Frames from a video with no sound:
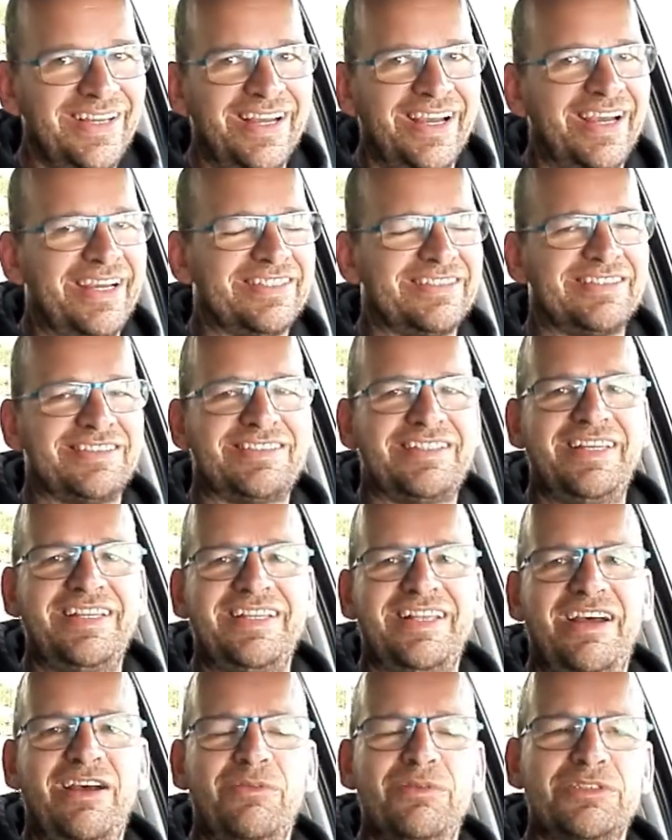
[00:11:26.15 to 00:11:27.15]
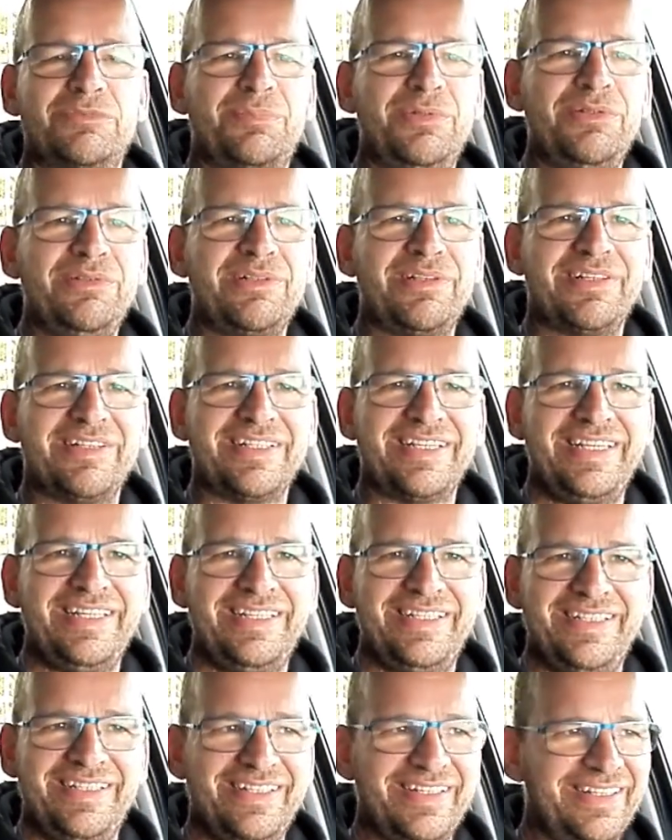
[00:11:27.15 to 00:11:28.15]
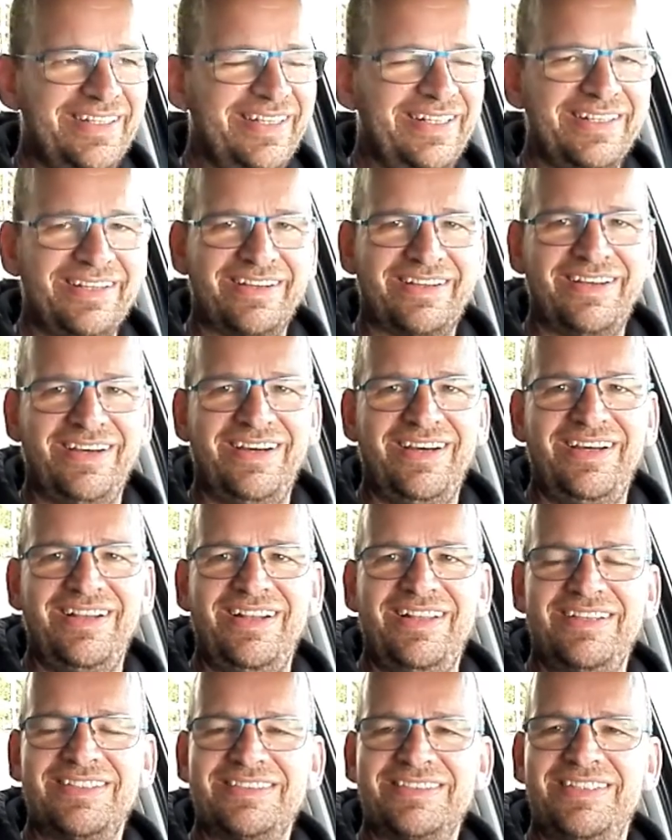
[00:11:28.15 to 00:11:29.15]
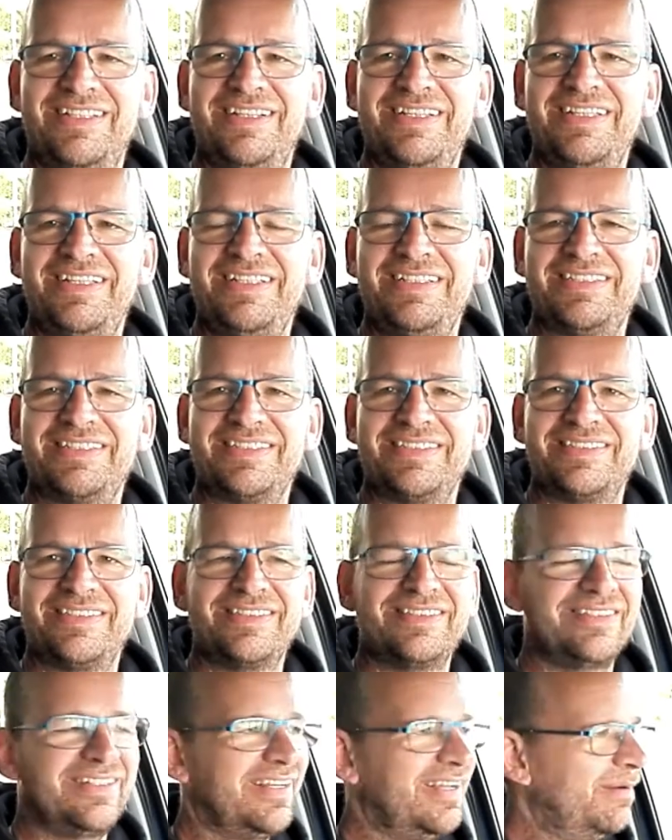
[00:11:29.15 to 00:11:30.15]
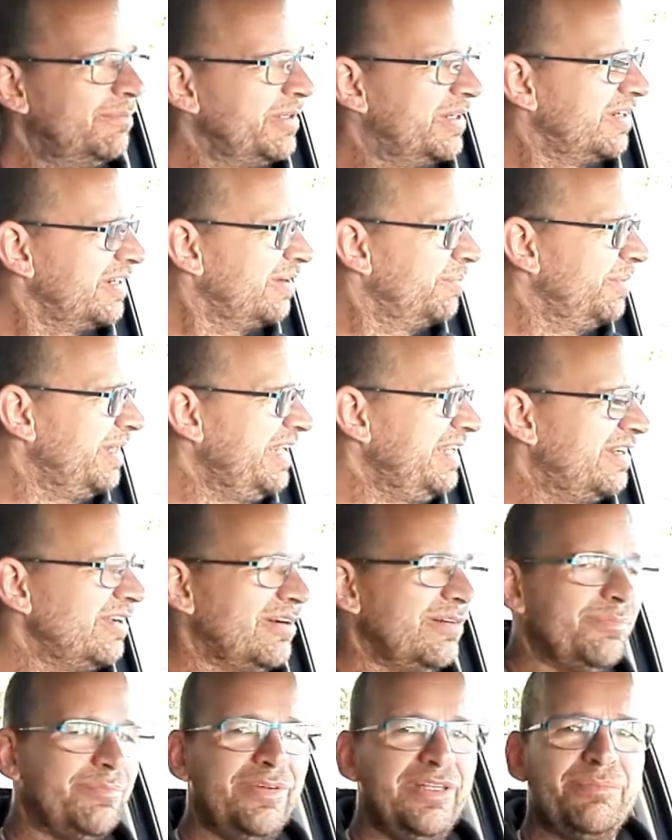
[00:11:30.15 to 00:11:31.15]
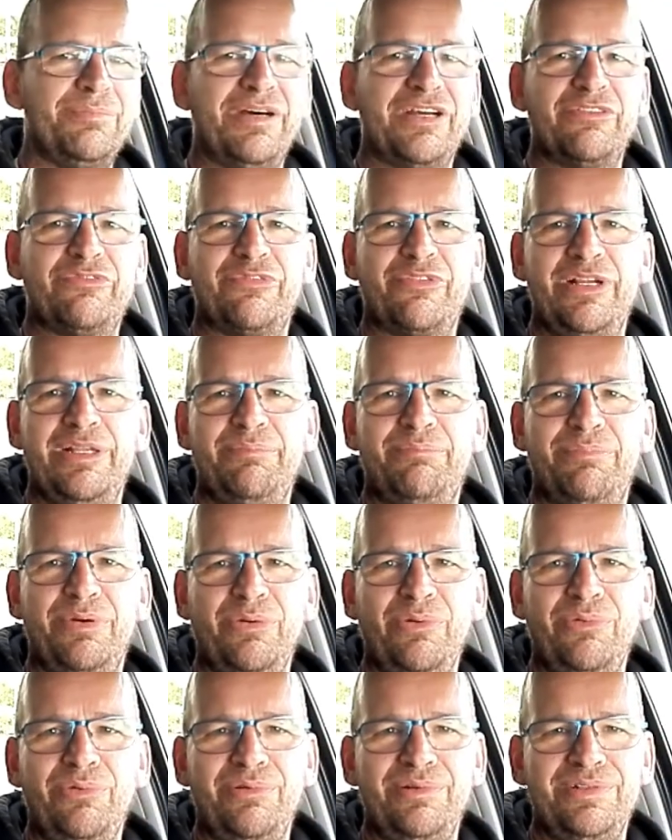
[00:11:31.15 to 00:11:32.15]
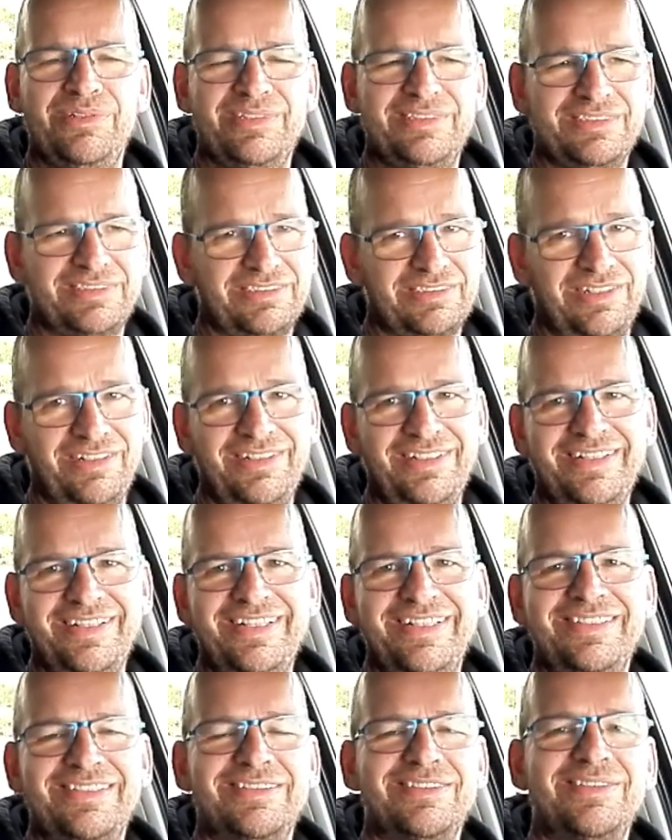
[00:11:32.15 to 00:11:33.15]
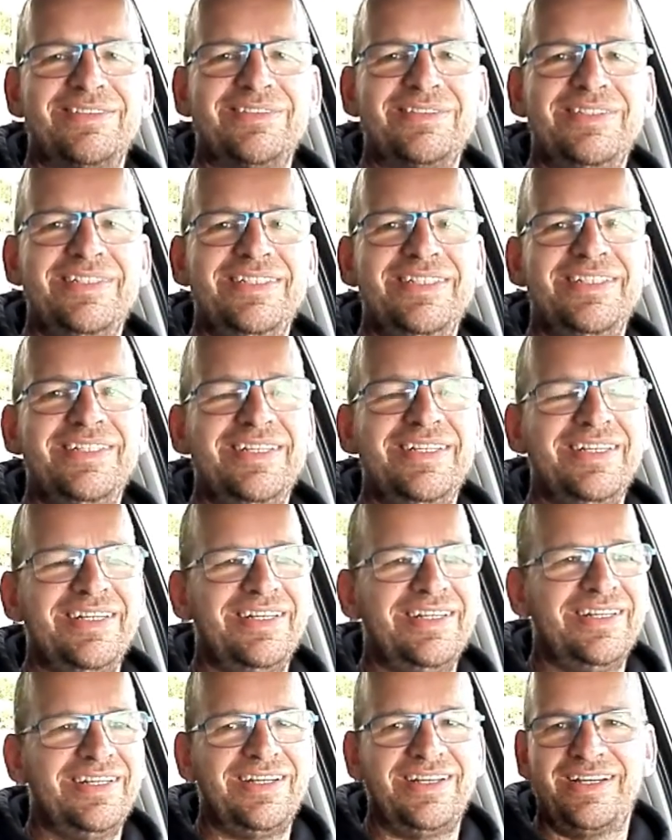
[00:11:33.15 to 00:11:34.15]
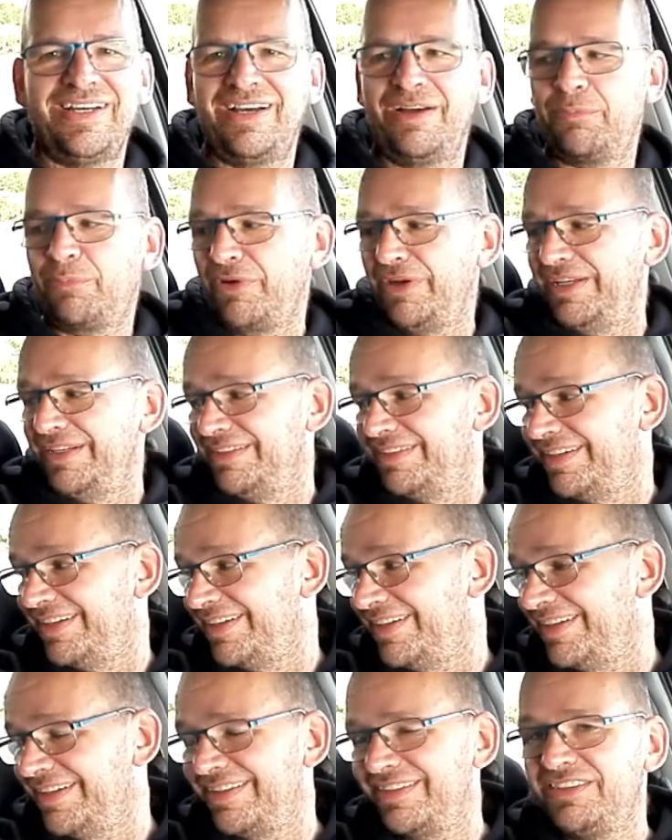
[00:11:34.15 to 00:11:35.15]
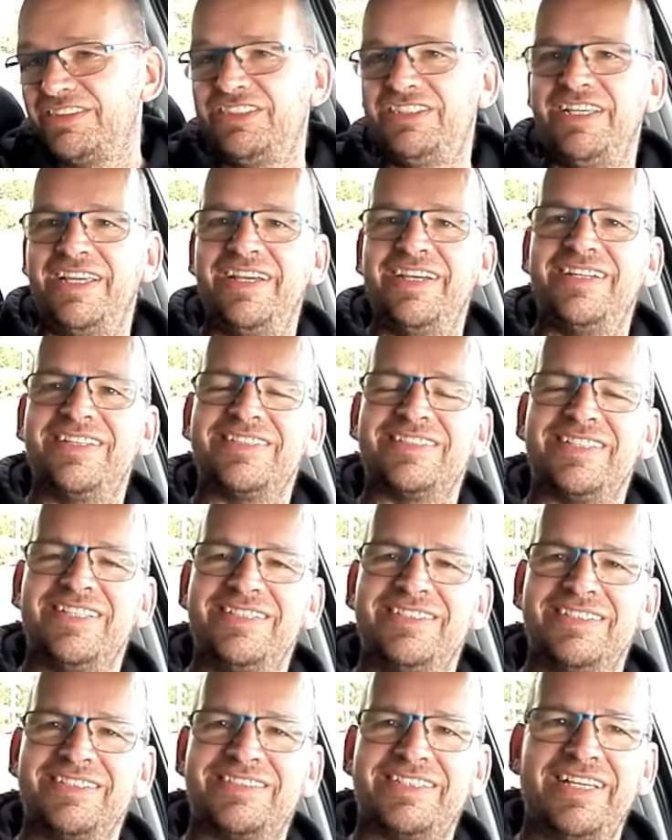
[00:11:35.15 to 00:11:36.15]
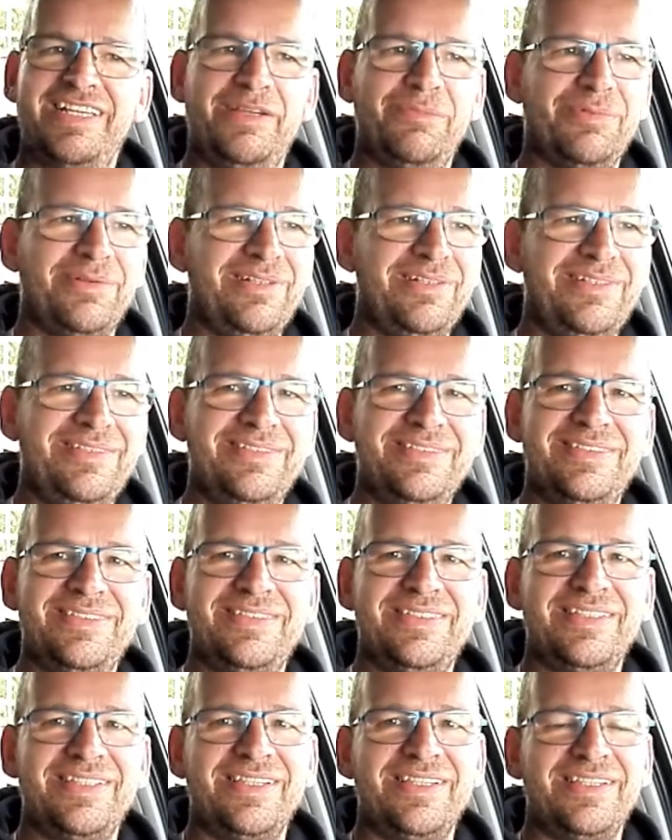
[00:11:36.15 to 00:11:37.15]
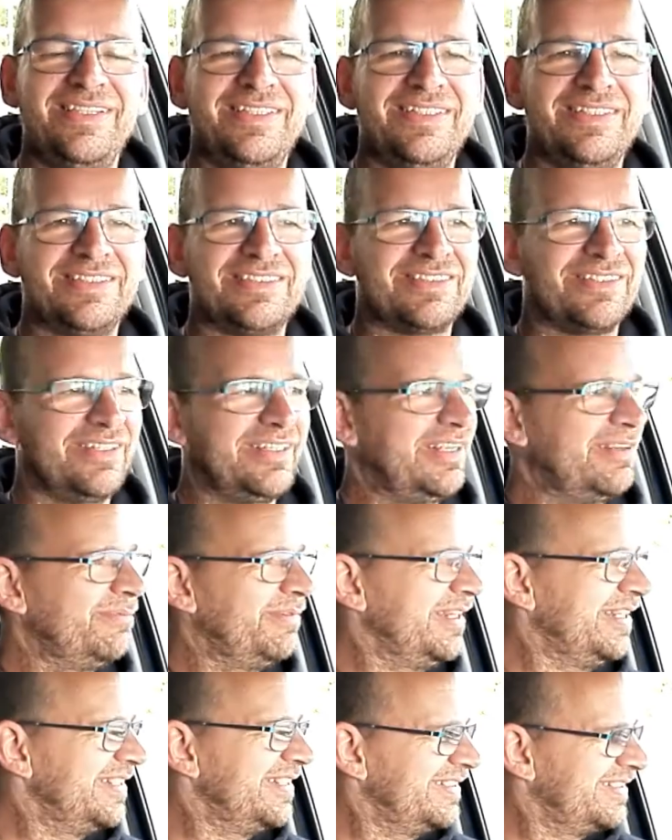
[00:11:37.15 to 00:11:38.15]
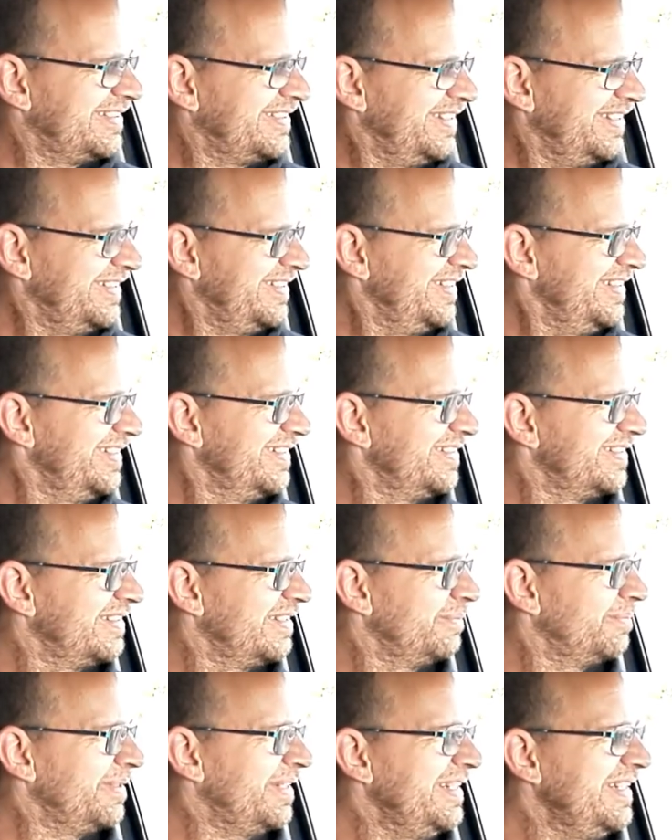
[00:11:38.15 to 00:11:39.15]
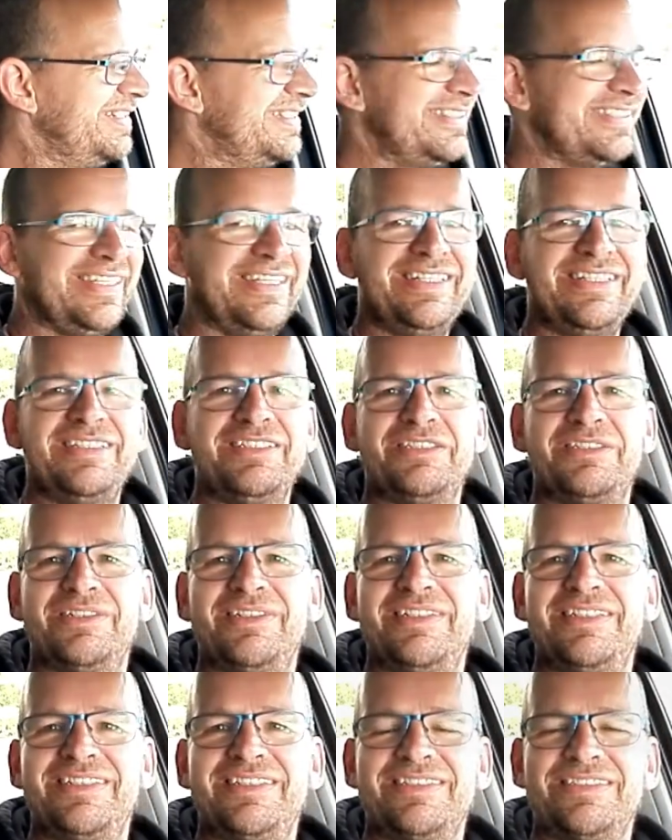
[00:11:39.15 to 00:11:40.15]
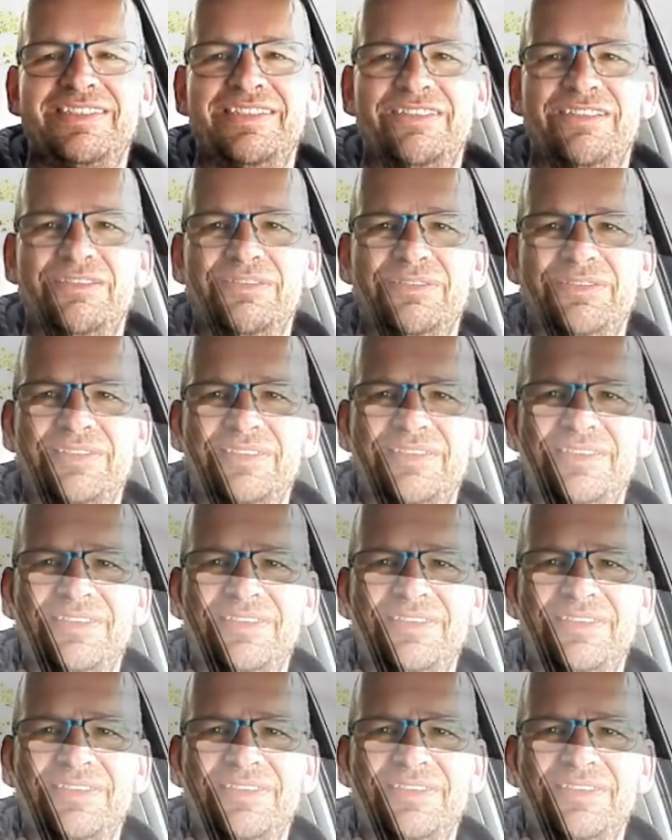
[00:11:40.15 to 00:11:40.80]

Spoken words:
as I said, I was boondogging in the car last night. I'm gonna meet up with my friend Bo. It's Sunday, so I bring the chairs and the table so that we can sit here on the beach and enjoy ourselves.